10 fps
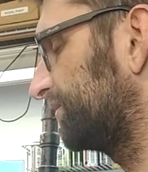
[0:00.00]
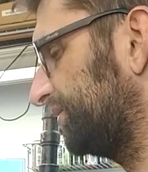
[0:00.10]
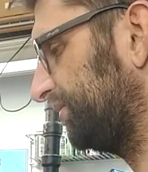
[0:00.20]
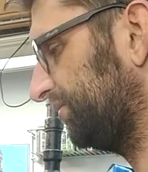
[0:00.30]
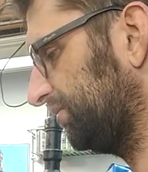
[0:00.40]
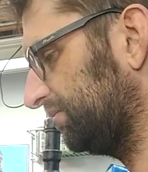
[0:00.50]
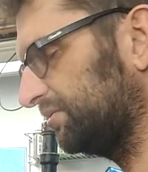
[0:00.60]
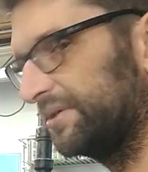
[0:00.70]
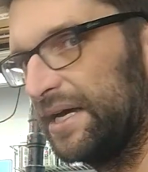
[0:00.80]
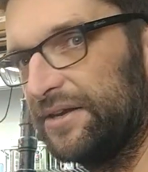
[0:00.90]
to
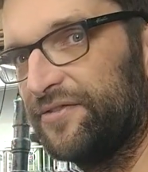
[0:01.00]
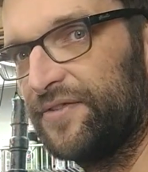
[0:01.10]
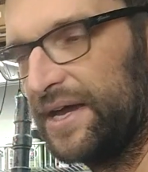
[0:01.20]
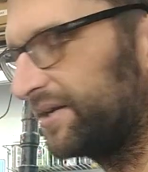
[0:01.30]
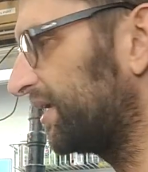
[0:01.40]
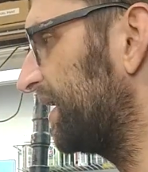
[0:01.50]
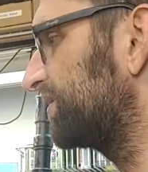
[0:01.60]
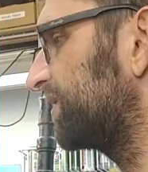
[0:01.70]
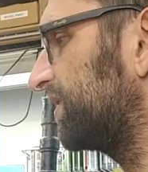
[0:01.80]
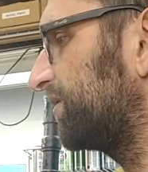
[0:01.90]
kind of
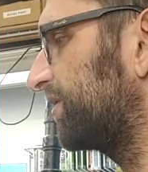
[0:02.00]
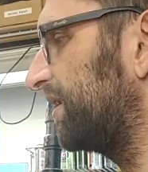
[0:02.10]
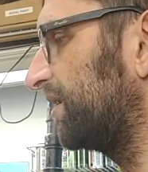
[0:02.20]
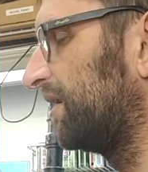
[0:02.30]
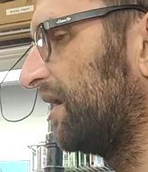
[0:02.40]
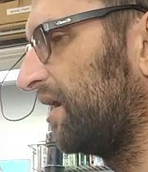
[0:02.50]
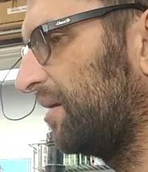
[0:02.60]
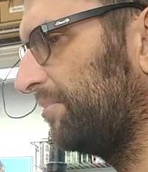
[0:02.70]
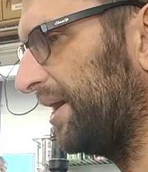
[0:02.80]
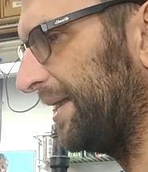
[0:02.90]
finalize anything,
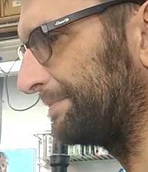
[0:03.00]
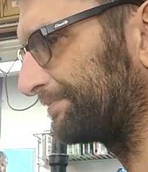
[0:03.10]
but